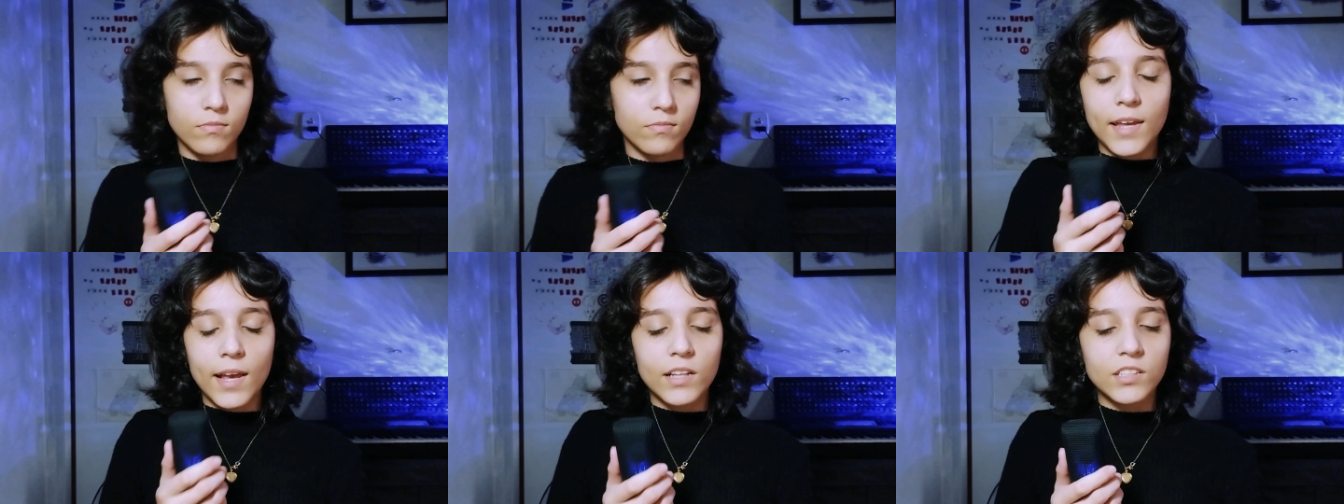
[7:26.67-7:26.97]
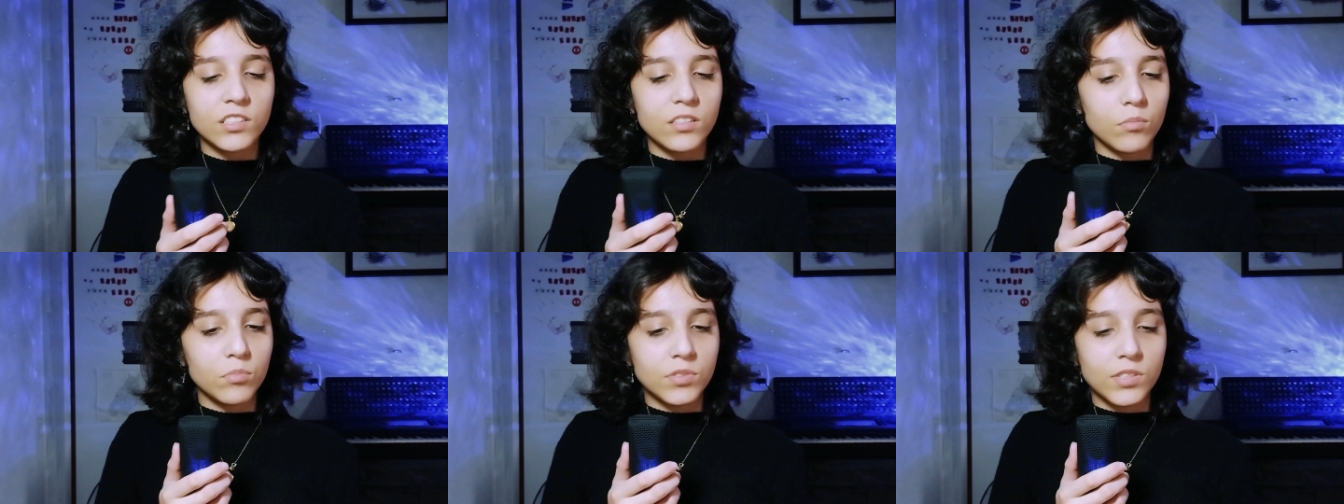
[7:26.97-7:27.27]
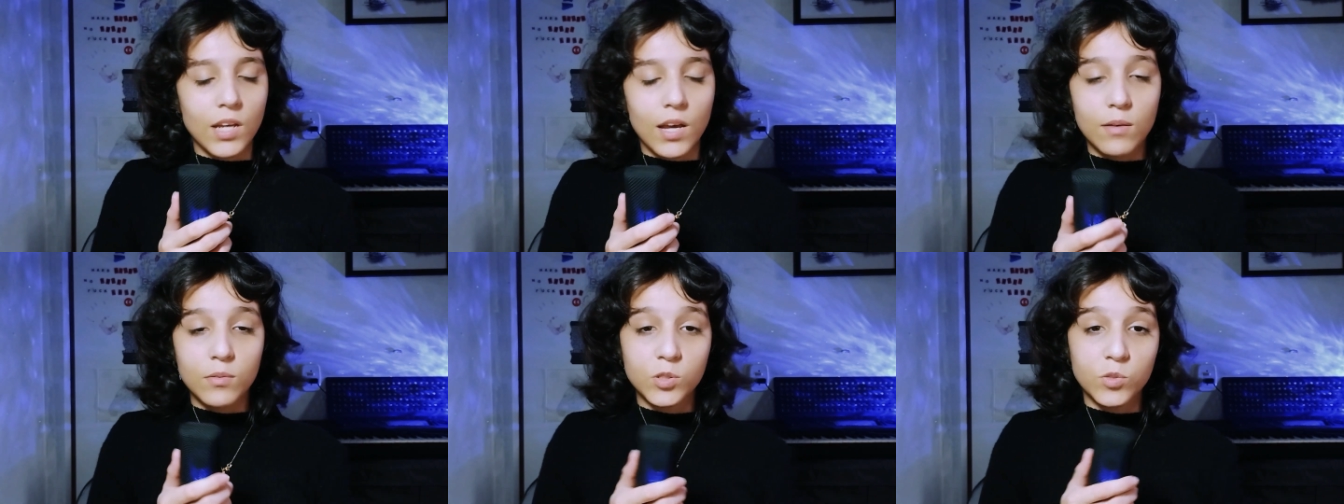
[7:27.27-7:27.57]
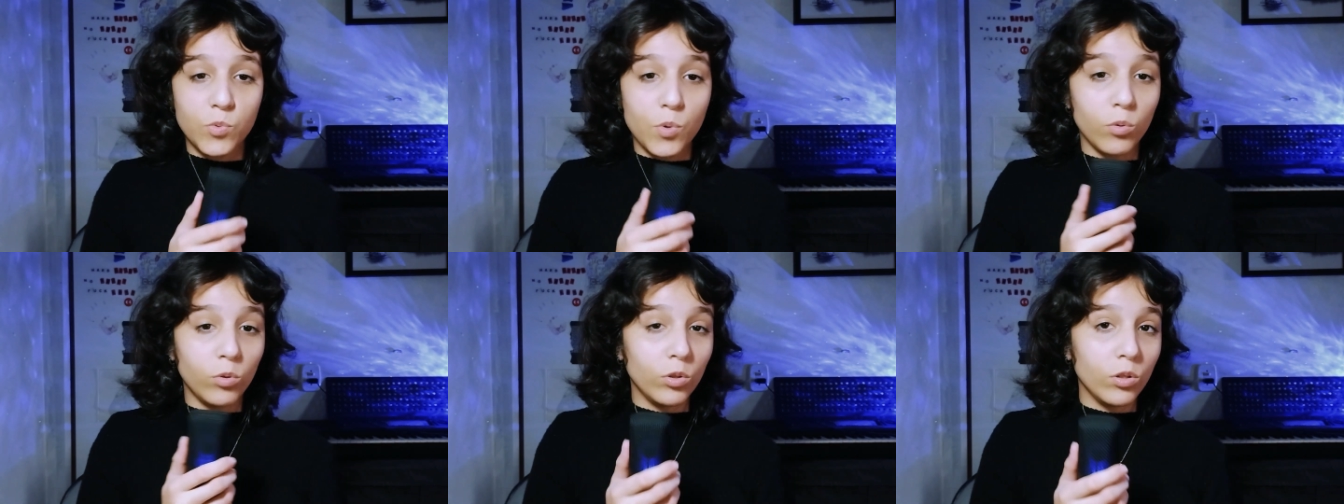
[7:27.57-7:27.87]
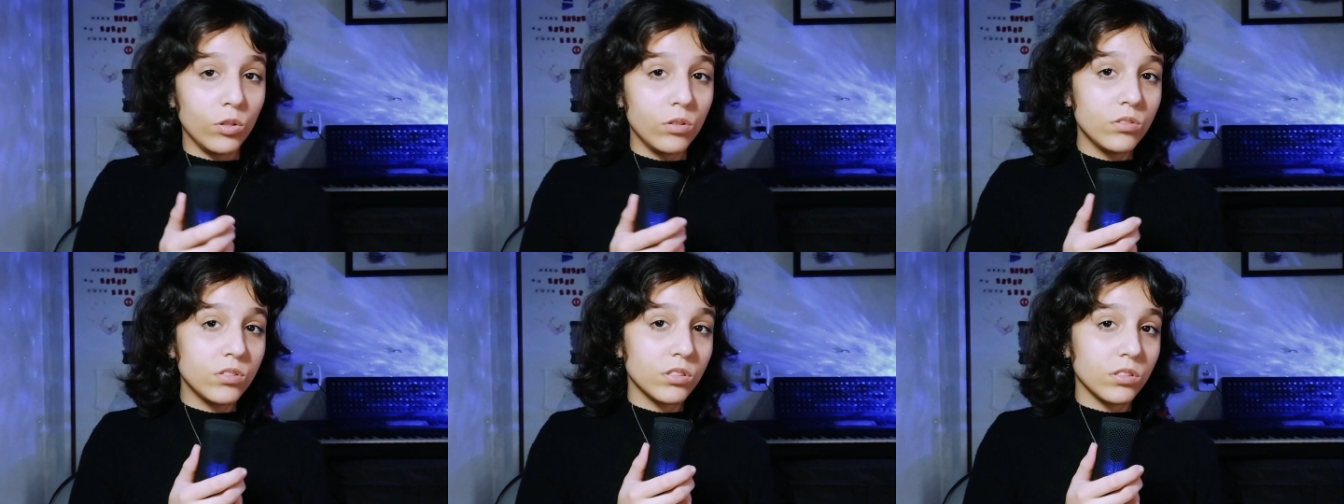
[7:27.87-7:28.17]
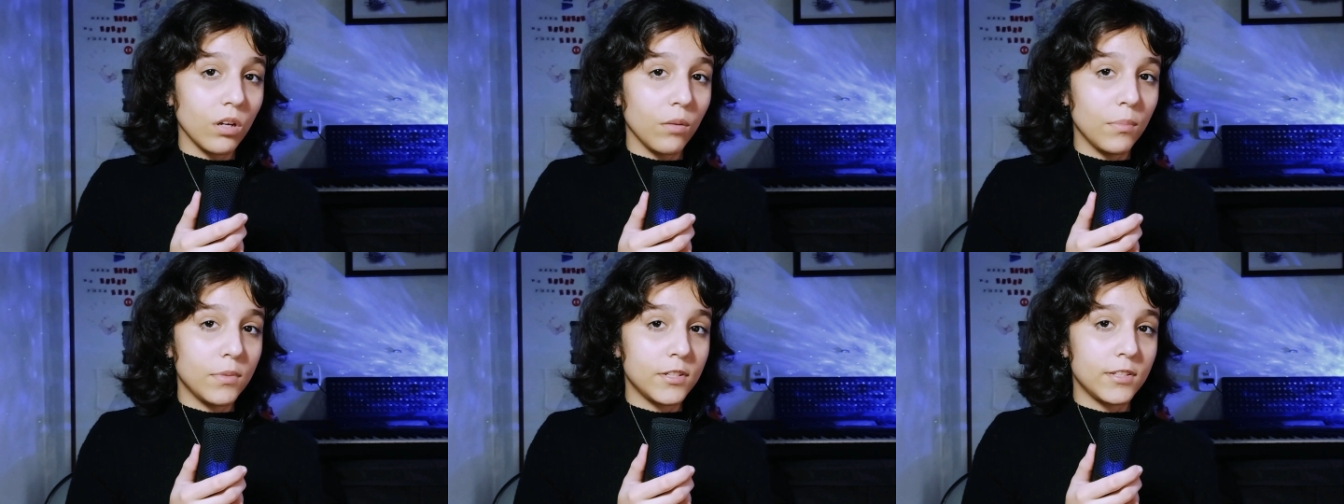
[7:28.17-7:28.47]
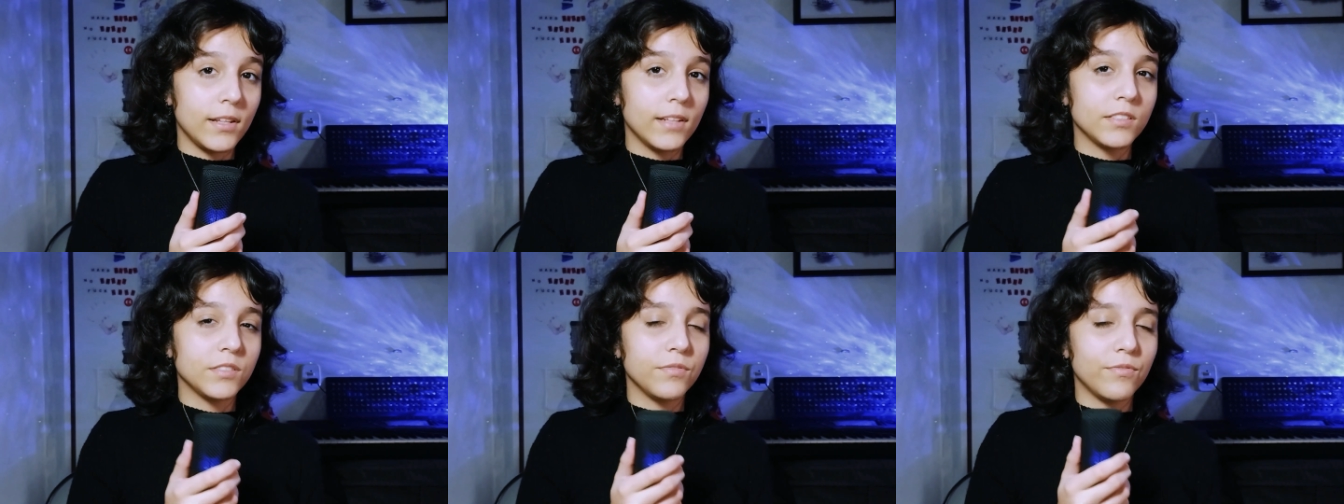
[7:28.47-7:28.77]
And yes, sometimes we will lose
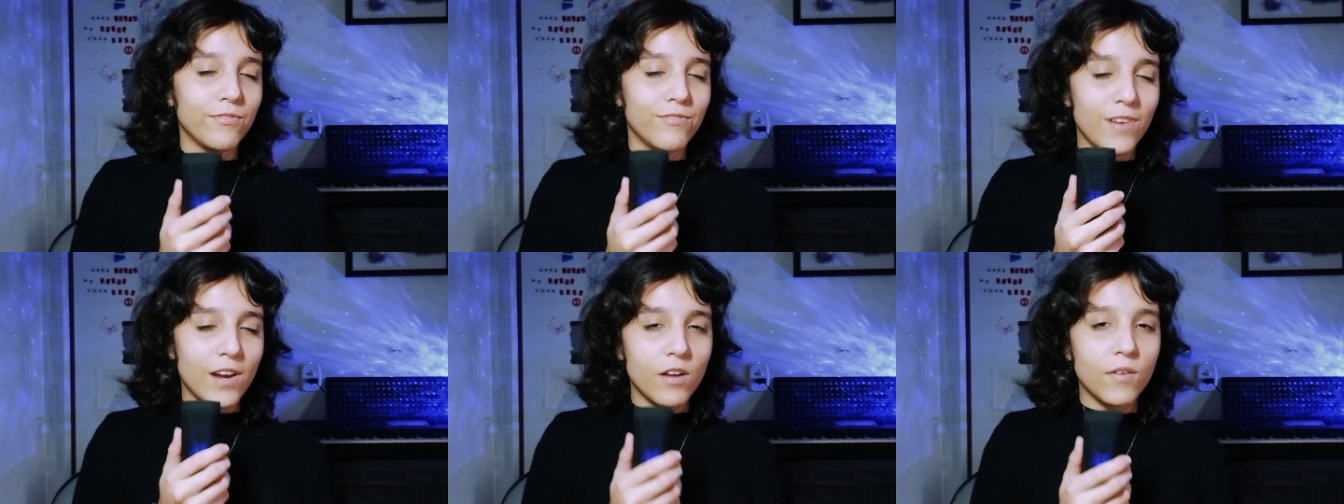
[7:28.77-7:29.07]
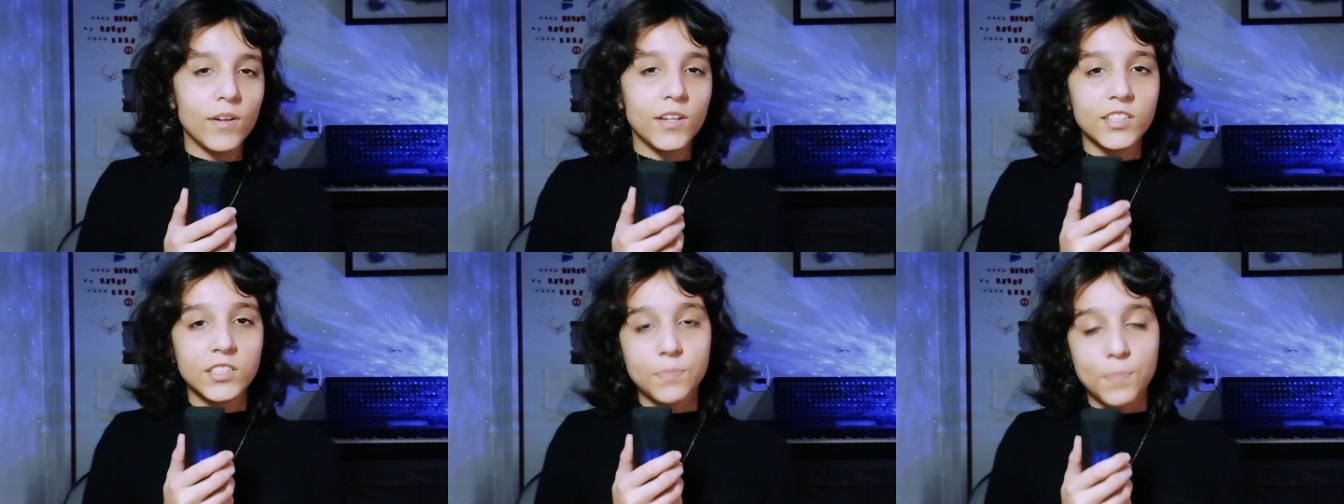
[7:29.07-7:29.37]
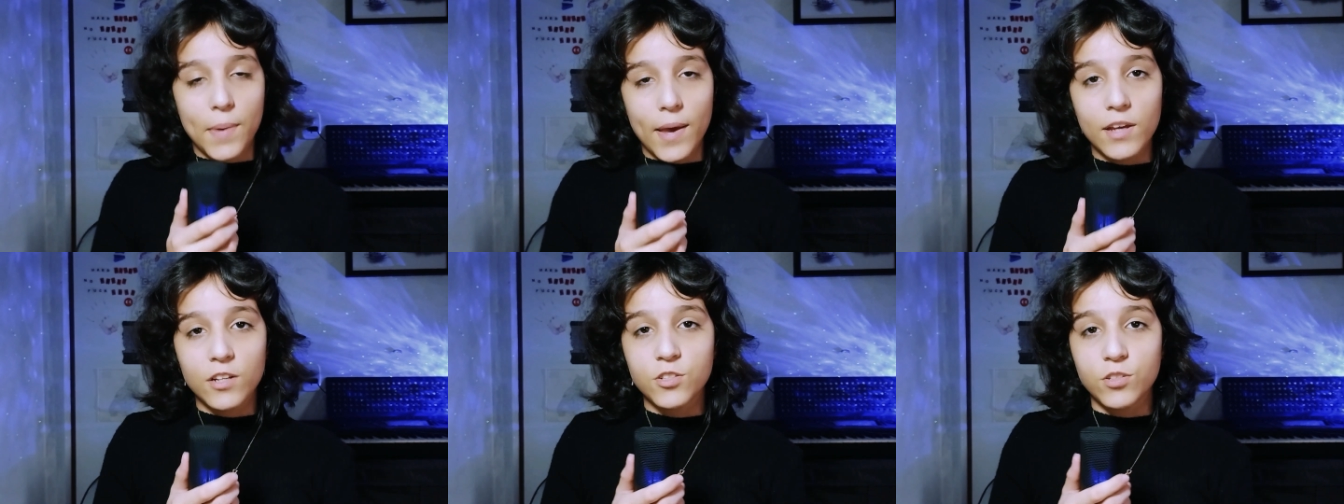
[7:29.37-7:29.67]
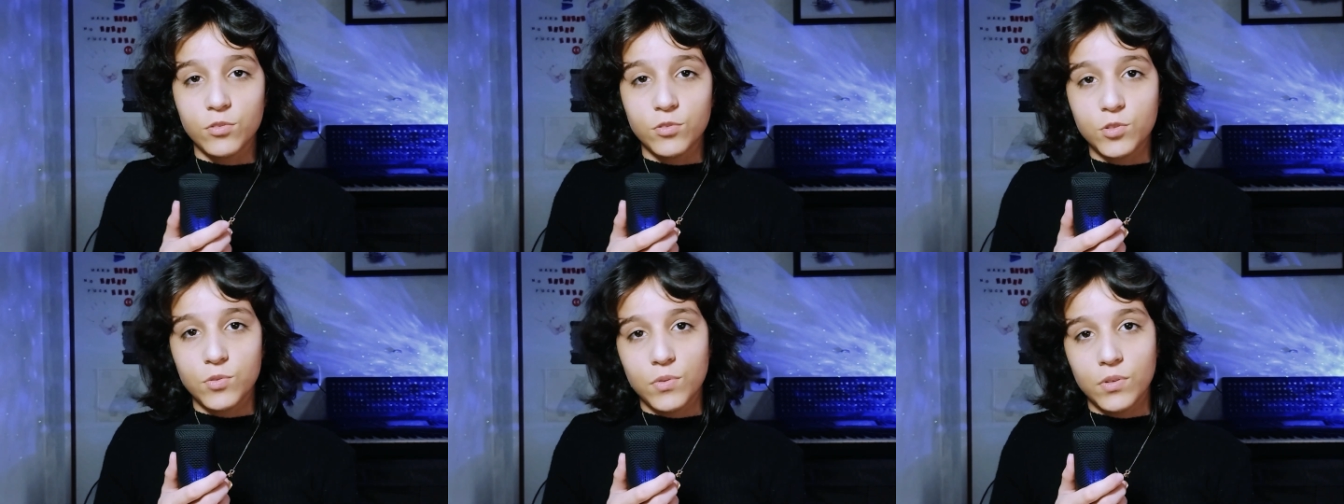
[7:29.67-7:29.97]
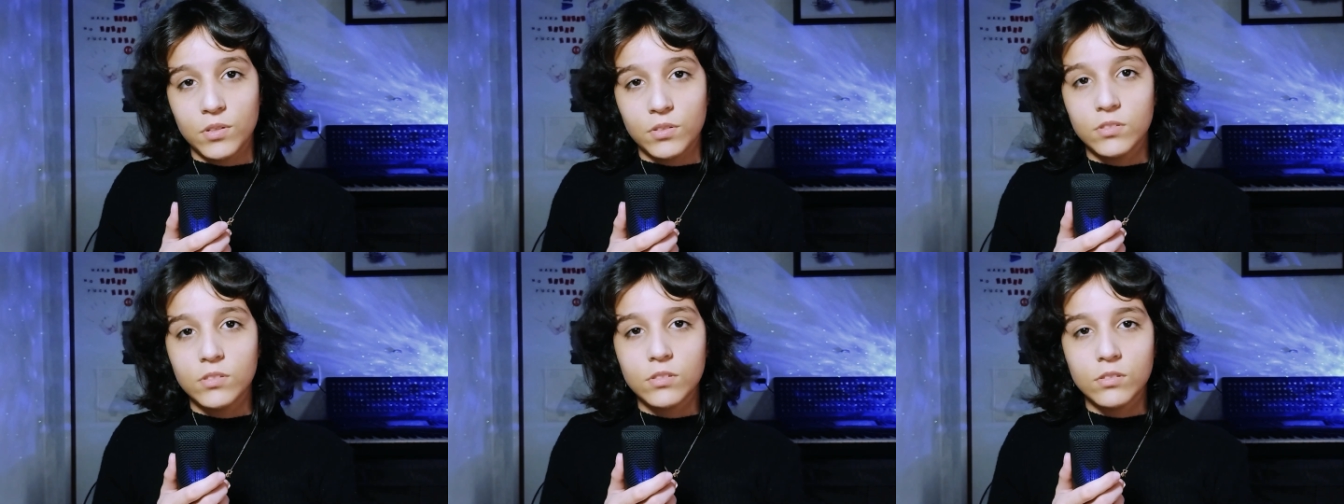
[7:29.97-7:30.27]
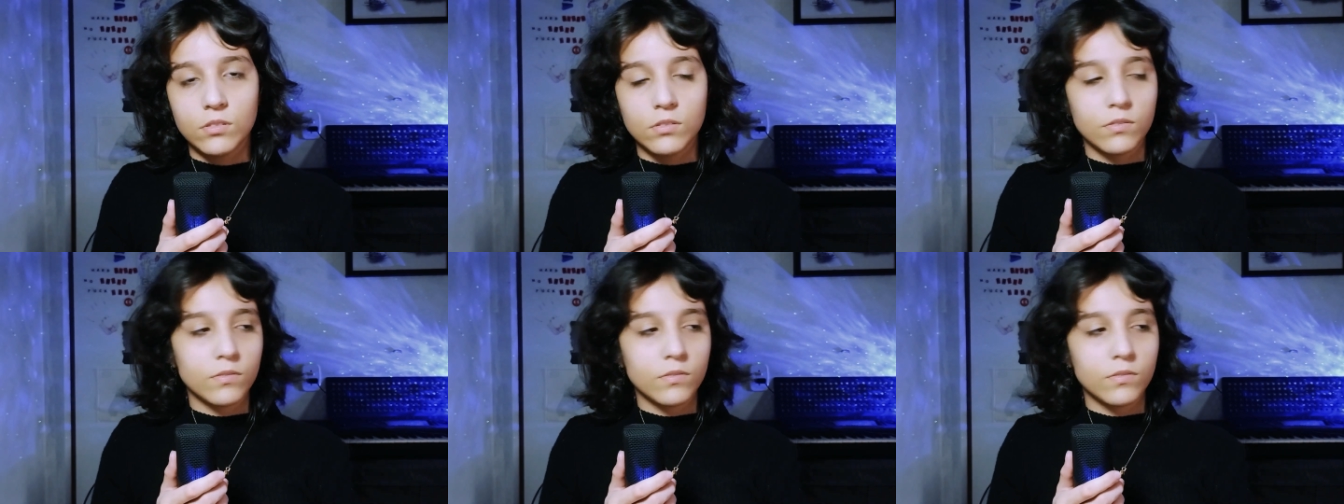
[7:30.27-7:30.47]
somebody that's very special to us.